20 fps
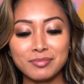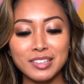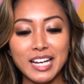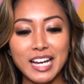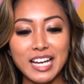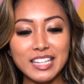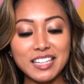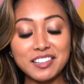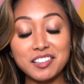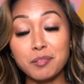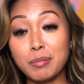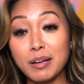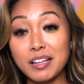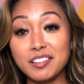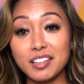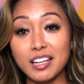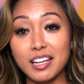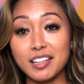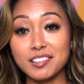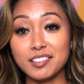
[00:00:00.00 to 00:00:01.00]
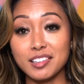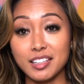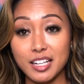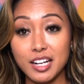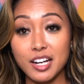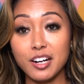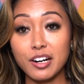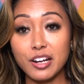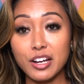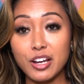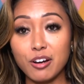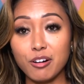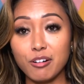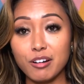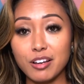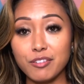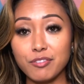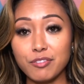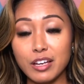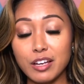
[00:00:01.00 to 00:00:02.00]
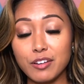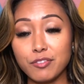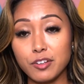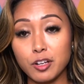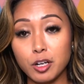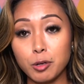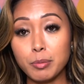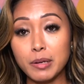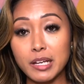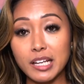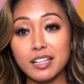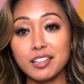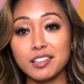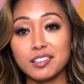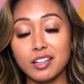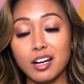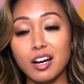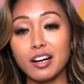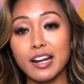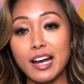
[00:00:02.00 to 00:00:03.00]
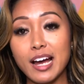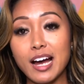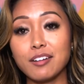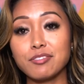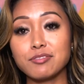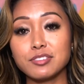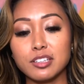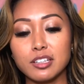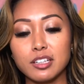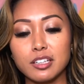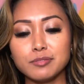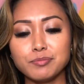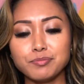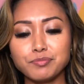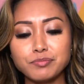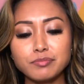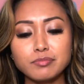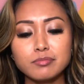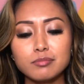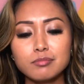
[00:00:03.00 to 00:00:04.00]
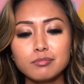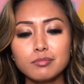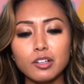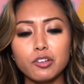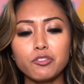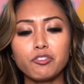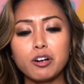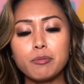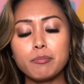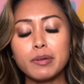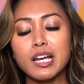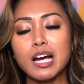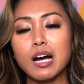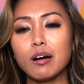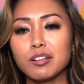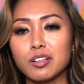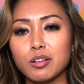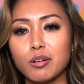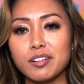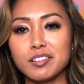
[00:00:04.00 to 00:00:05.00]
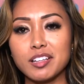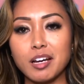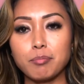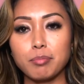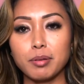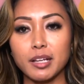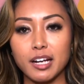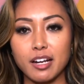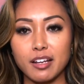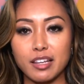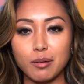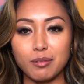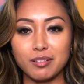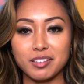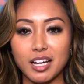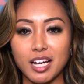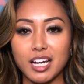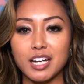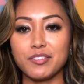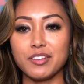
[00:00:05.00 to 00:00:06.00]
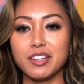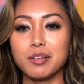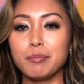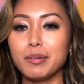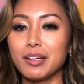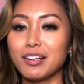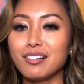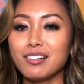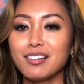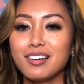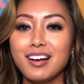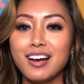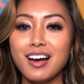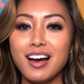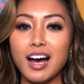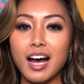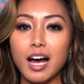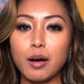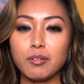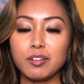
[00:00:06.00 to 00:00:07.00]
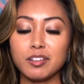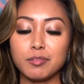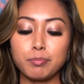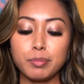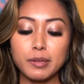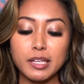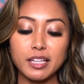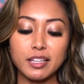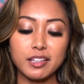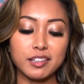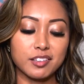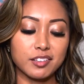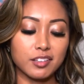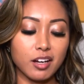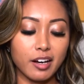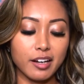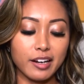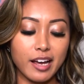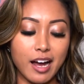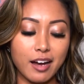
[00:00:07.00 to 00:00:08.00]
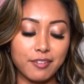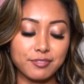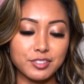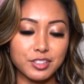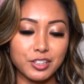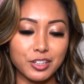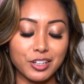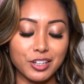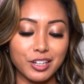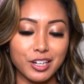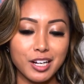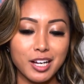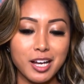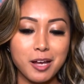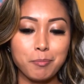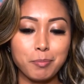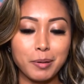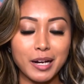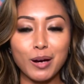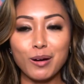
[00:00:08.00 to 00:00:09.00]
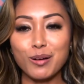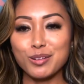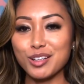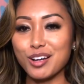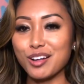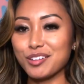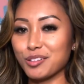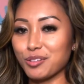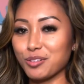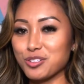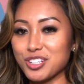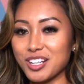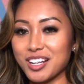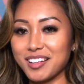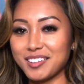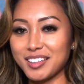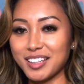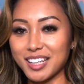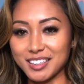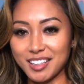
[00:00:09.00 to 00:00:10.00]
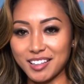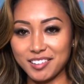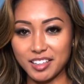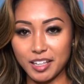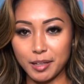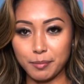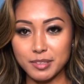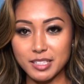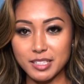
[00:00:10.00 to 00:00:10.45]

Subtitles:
And that's a best case scenario if you're being sought after. For me, I was always that player that was kind of in the middle. I was being sought after, but I was also chasing at the same